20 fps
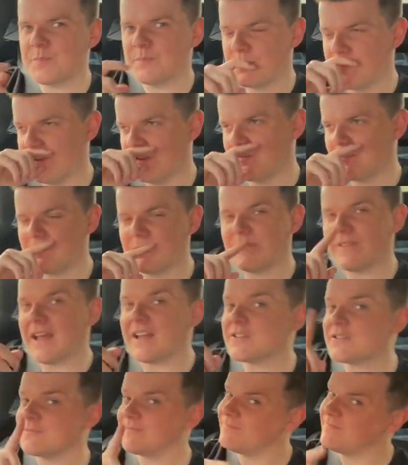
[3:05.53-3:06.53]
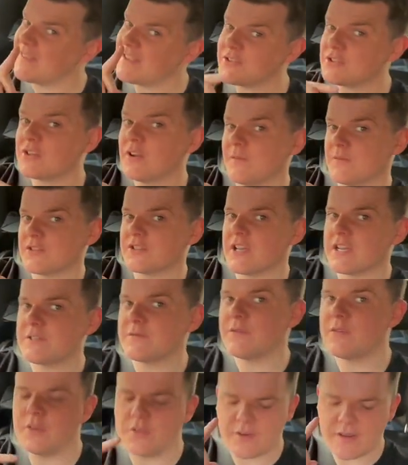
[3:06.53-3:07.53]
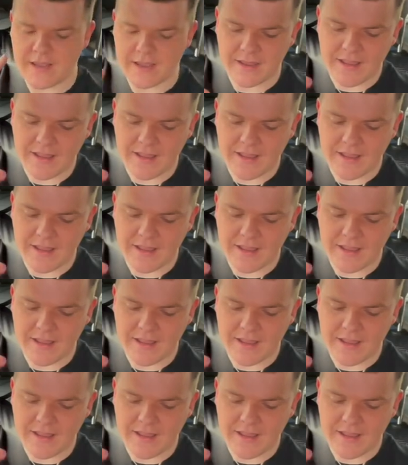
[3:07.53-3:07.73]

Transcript: Because it's Bristol. That's, that's a size for another day.